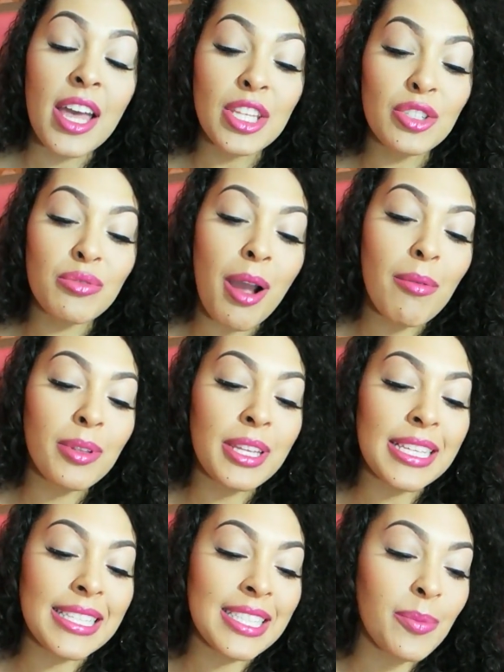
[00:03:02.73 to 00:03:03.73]
The trouble
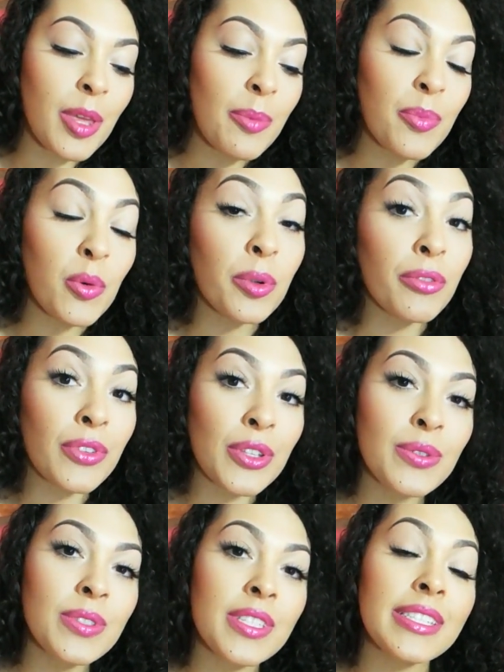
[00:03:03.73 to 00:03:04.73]
is that people
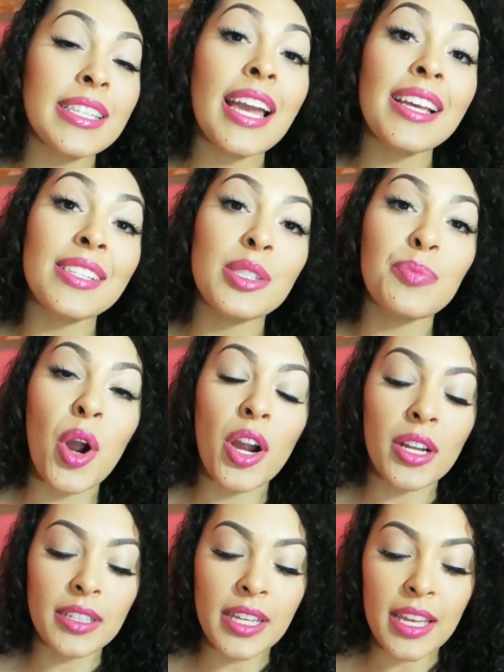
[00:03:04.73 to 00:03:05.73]
refuse to see us
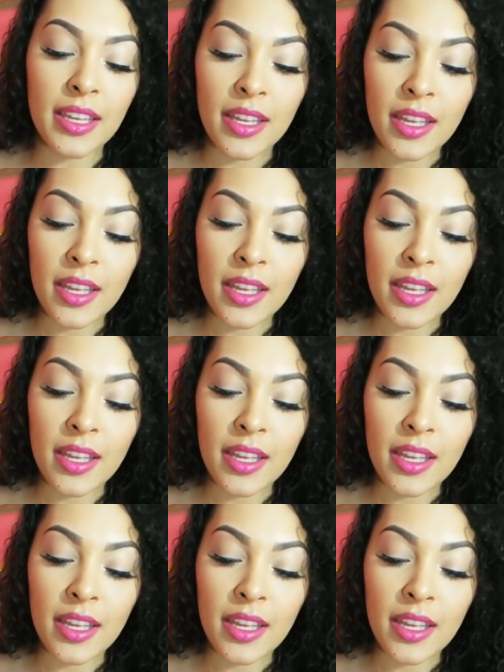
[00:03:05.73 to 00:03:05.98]
sparkling.